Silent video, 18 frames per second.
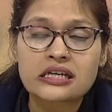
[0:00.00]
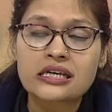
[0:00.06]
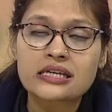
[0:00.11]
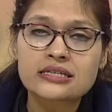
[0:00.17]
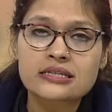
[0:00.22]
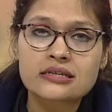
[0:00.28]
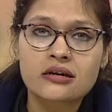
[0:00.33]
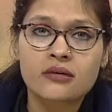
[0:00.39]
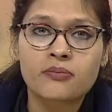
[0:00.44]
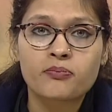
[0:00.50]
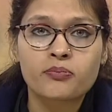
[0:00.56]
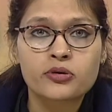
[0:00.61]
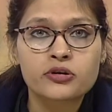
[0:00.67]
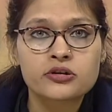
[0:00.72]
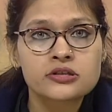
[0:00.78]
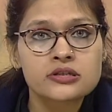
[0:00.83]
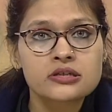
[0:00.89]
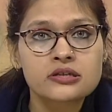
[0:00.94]
is a
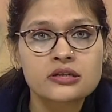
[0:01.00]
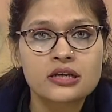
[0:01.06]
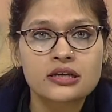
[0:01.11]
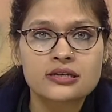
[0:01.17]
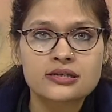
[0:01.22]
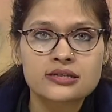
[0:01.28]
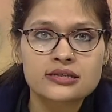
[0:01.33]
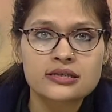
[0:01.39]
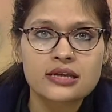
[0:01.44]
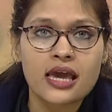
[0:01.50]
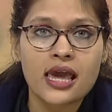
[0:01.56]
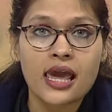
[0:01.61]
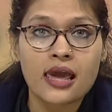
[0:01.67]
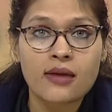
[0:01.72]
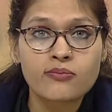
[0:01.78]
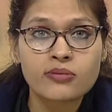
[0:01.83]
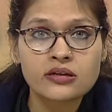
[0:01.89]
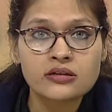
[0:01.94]
person is
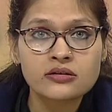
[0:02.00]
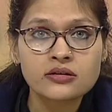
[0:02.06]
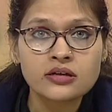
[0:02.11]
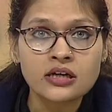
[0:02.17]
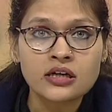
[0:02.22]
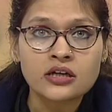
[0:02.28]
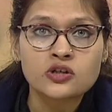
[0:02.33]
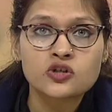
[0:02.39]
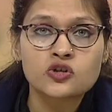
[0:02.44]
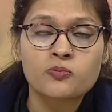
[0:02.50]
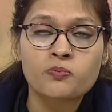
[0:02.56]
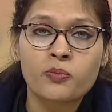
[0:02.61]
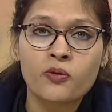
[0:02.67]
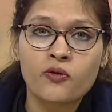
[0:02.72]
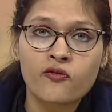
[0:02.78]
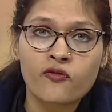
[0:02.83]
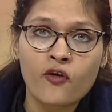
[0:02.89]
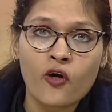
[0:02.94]
able to
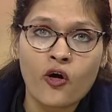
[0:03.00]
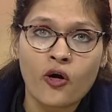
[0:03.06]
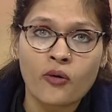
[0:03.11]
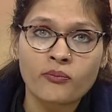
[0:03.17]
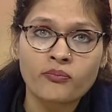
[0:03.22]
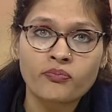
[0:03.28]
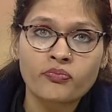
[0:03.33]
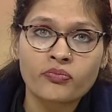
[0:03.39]
perform